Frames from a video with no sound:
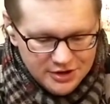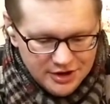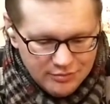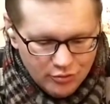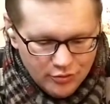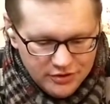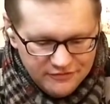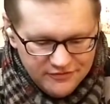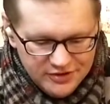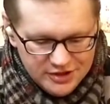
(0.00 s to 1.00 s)
Number 1
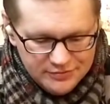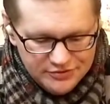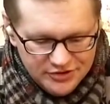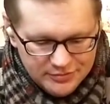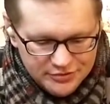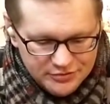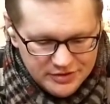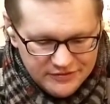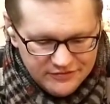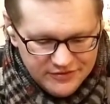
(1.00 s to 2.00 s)
Phillips, number
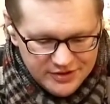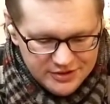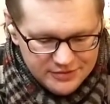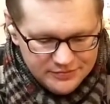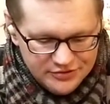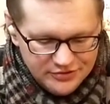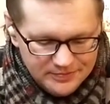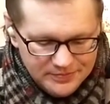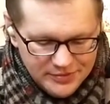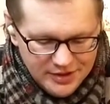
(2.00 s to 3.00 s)
3 Phillips,
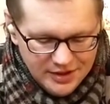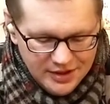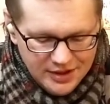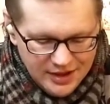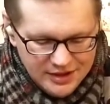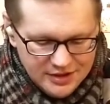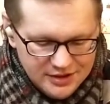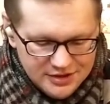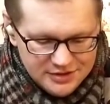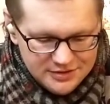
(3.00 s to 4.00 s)
a